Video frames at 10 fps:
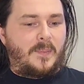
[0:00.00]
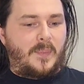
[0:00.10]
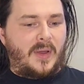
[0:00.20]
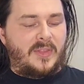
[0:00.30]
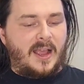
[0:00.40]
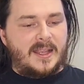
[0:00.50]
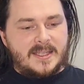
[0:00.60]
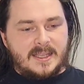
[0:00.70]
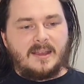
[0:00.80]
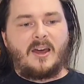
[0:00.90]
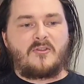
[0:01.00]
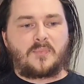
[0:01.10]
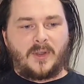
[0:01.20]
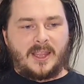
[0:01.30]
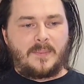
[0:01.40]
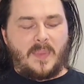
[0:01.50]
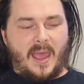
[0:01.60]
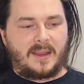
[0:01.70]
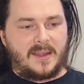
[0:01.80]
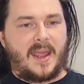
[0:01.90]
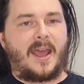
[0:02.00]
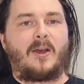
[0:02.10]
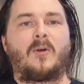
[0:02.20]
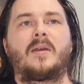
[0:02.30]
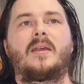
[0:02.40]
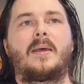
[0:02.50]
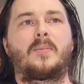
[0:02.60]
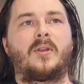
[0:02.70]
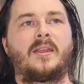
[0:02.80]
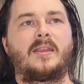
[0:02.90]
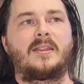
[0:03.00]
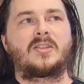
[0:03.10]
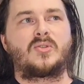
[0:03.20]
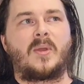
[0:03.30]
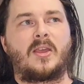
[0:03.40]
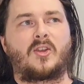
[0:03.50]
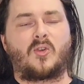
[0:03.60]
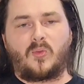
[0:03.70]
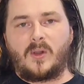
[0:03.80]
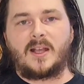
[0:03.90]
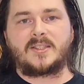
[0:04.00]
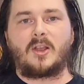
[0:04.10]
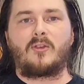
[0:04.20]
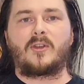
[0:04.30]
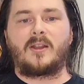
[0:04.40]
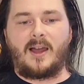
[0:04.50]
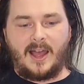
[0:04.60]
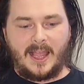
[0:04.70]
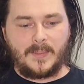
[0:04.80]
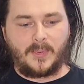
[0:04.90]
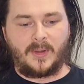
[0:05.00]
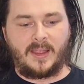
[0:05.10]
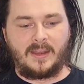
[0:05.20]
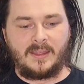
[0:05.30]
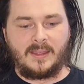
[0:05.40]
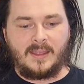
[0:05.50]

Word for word: But the idea of bringing it back now and putting it into a crossover hybrid